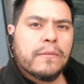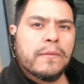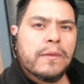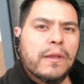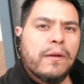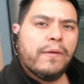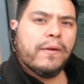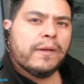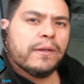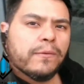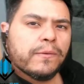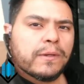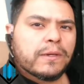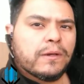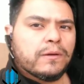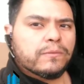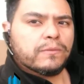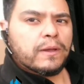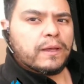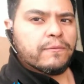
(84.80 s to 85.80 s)
All right, here we
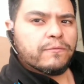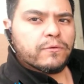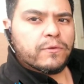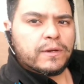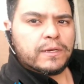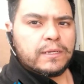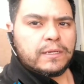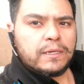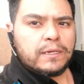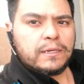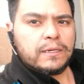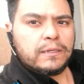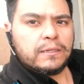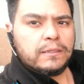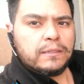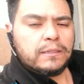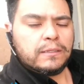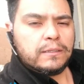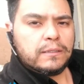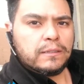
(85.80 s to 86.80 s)
go. I've already
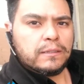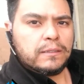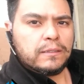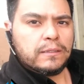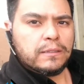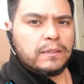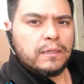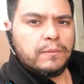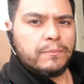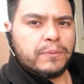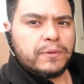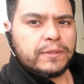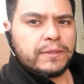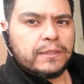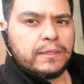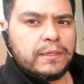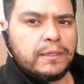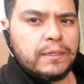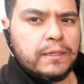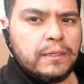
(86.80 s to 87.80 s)
input
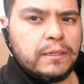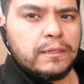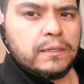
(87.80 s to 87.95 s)
the